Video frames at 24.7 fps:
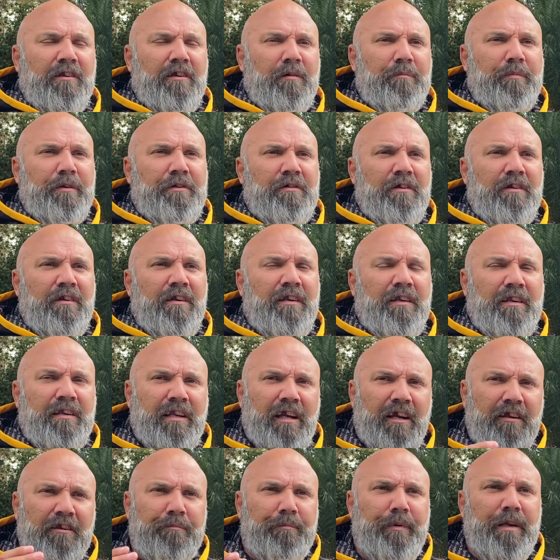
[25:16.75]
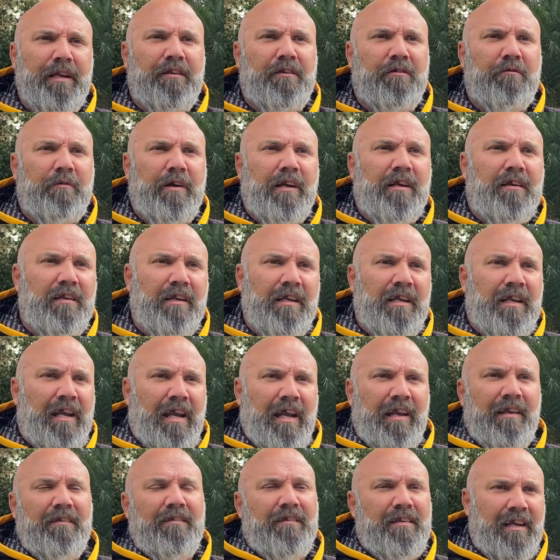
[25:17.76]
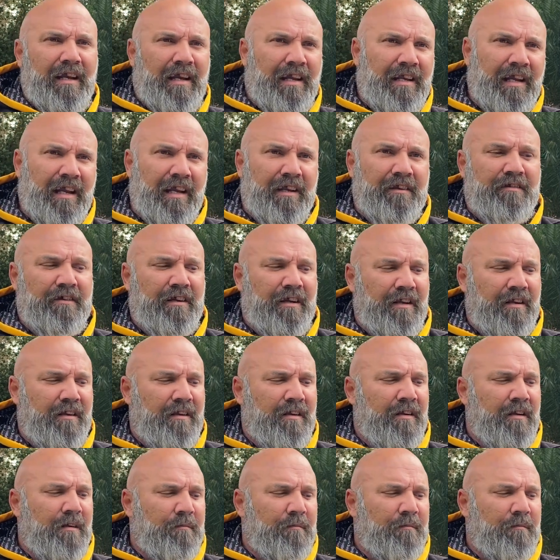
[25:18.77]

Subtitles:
the opportunity to go speak directly as the AAG.